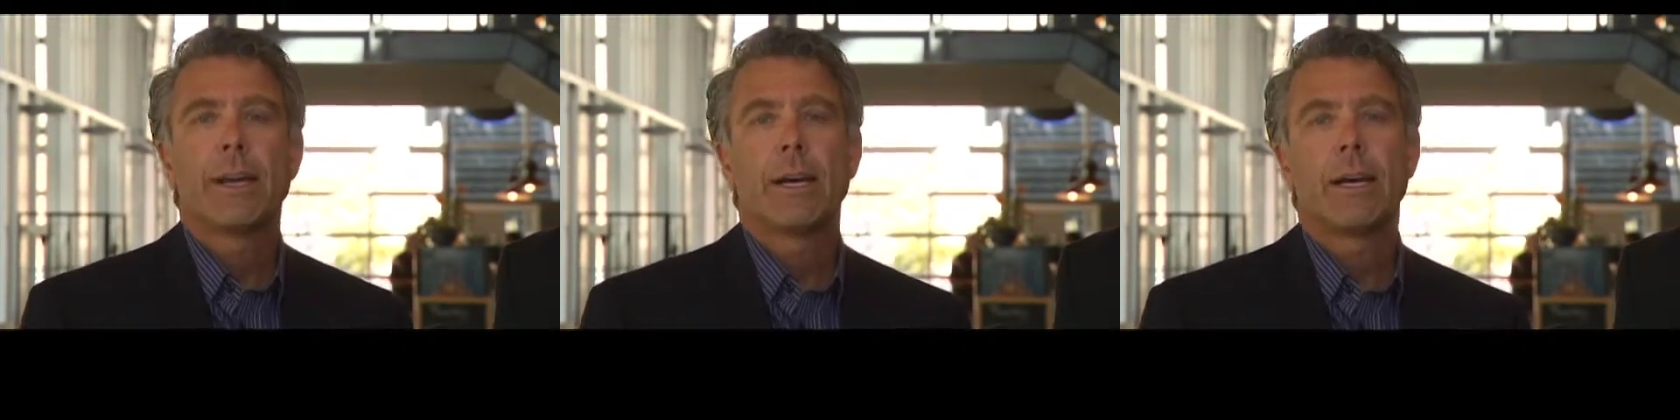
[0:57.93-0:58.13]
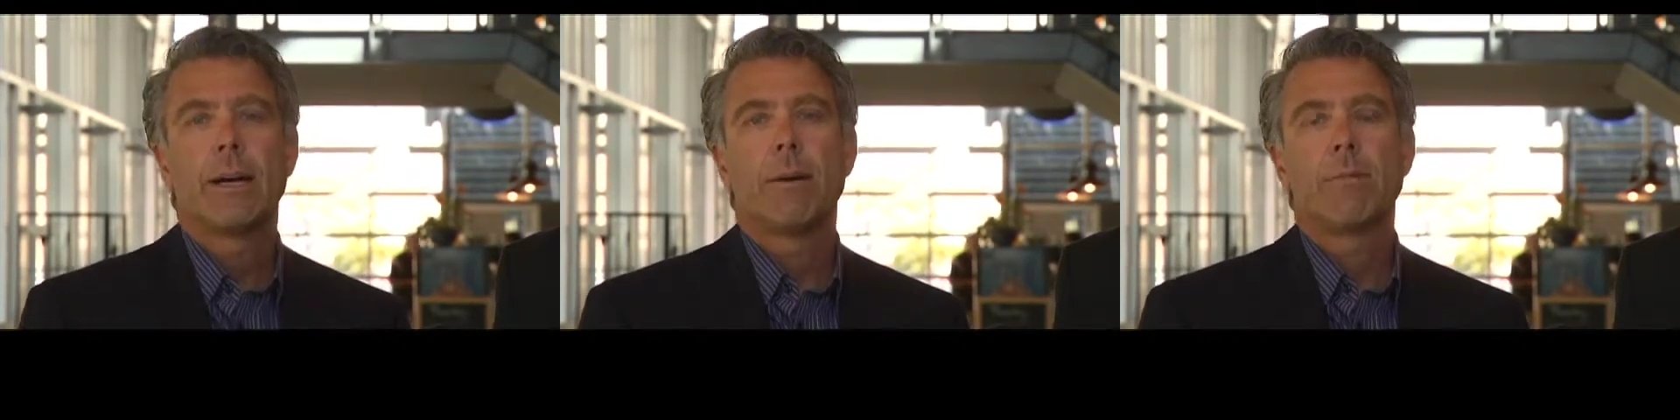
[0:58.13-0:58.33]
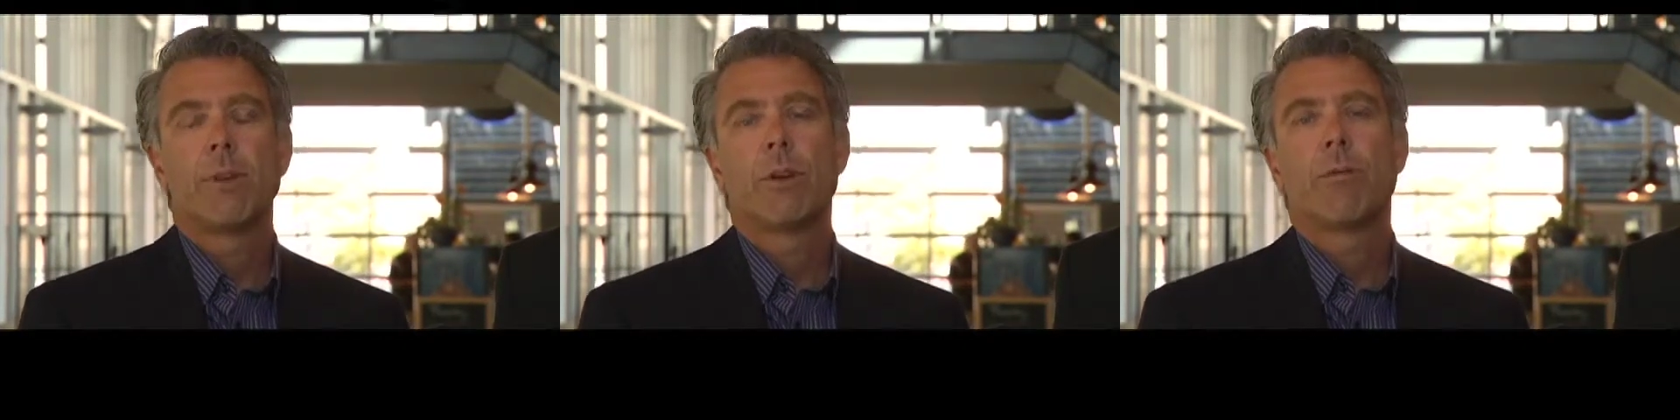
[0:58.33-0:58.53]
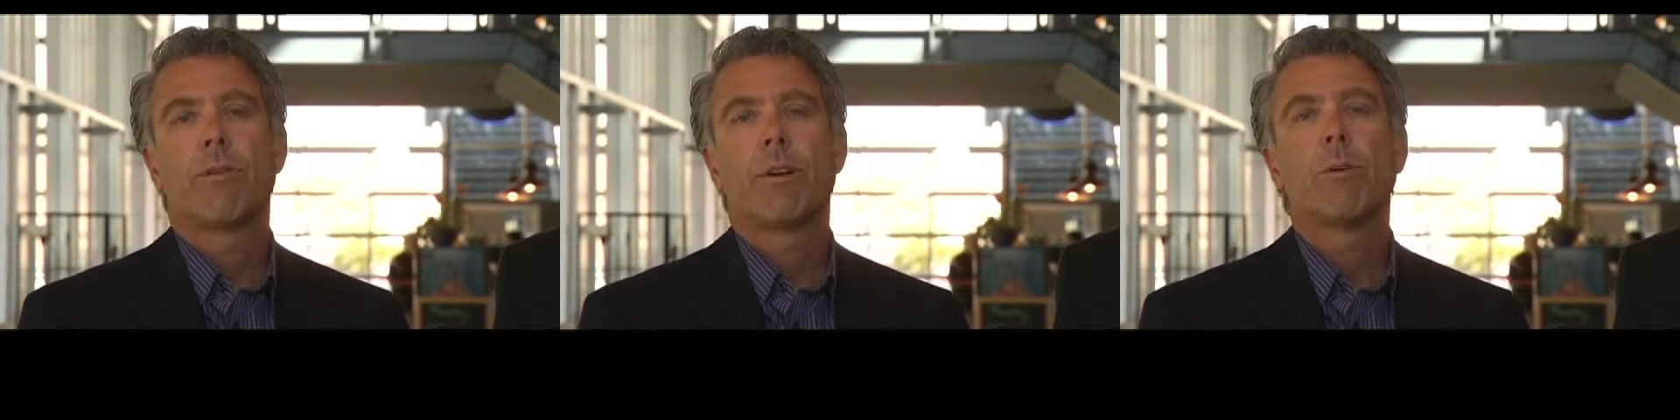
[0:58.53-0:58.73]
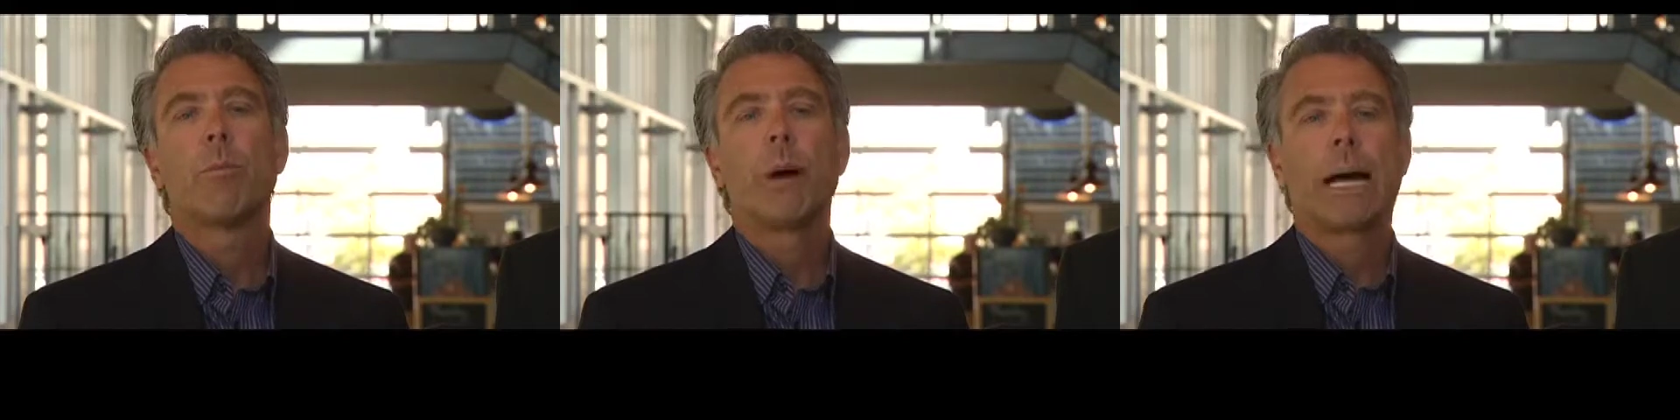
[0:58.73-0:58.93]
If
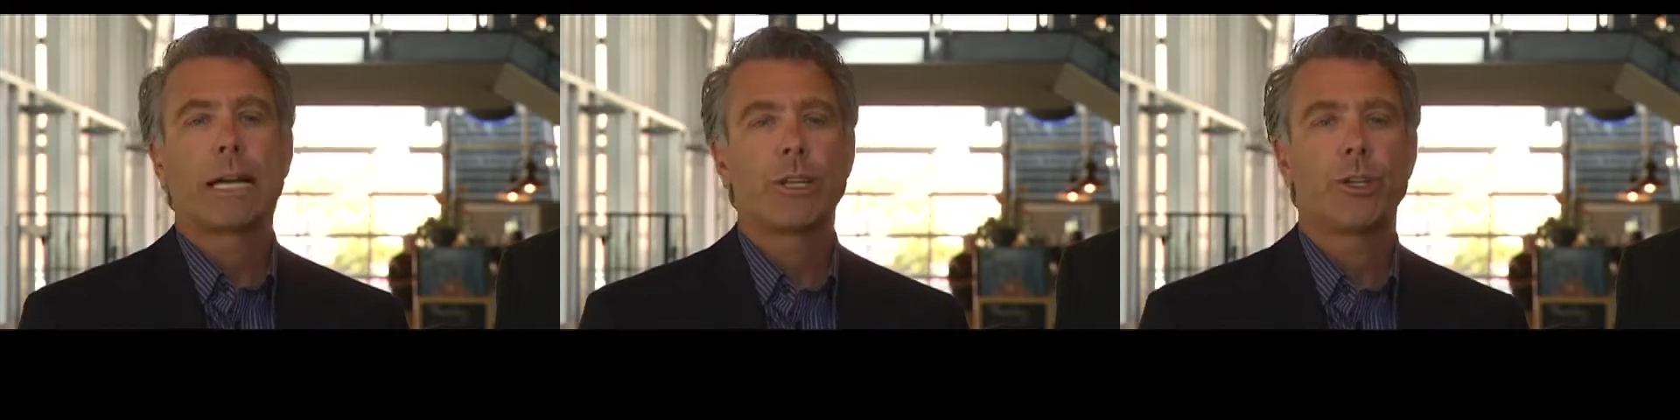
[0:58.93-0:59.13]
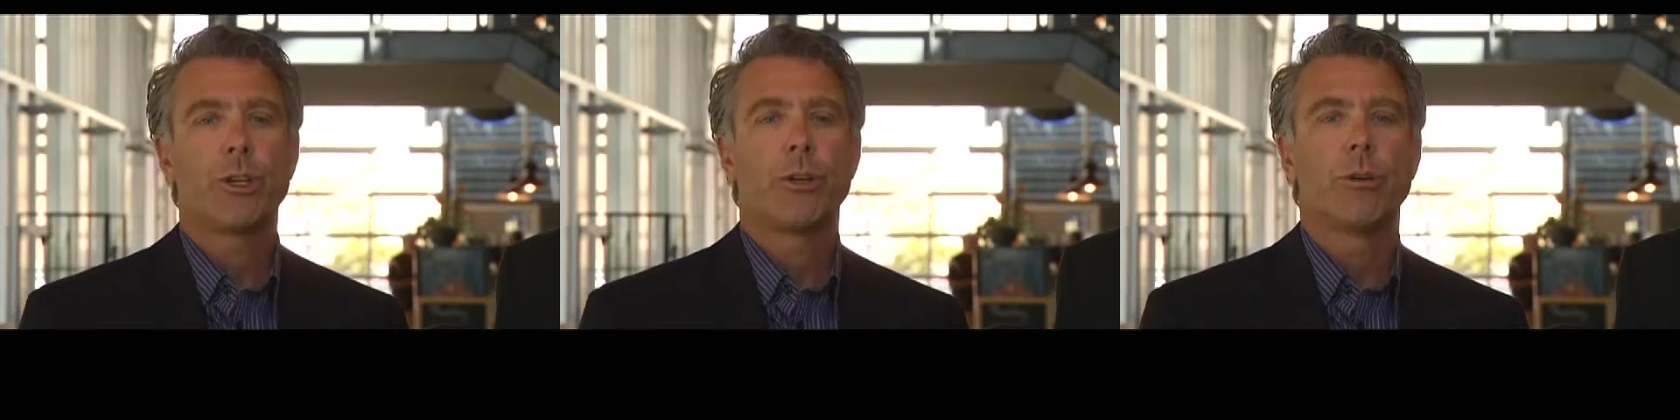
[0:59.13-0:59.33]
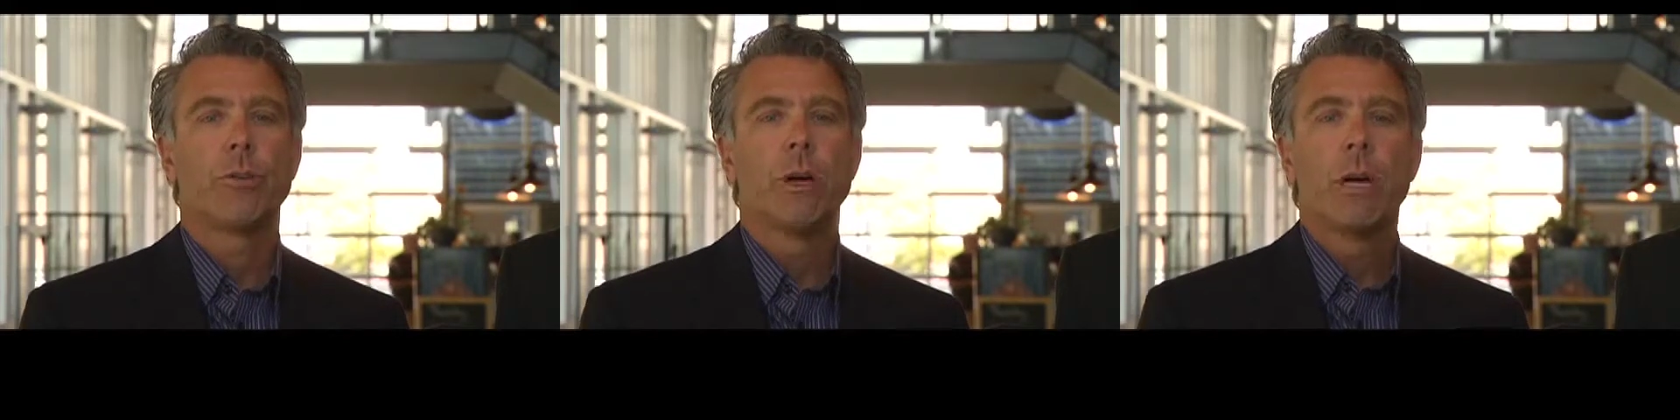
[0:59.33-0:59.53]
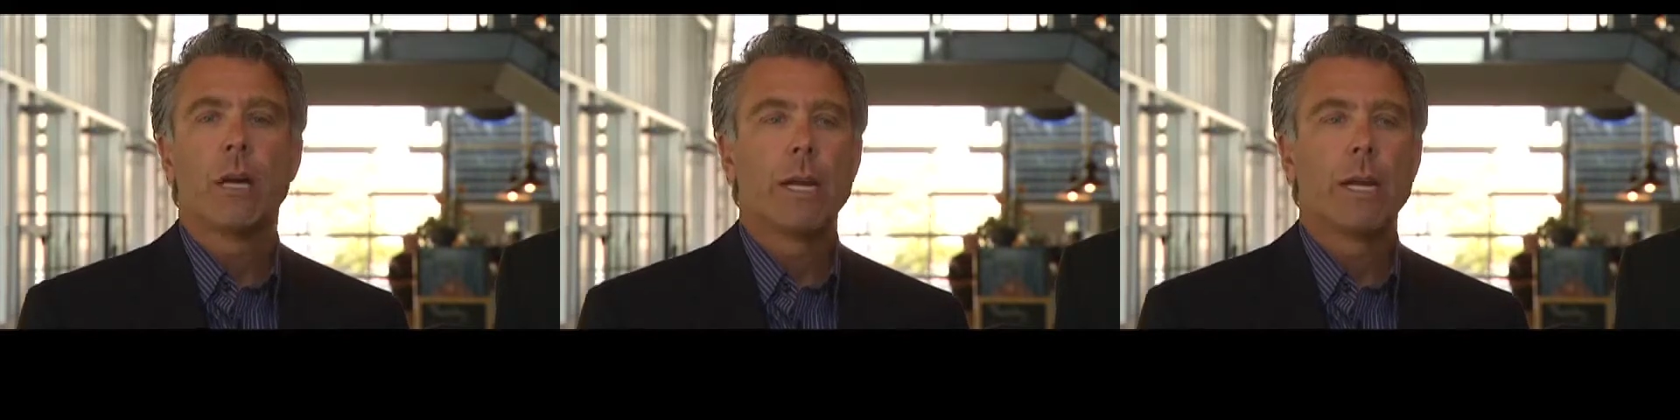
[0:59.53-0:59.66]
we go back to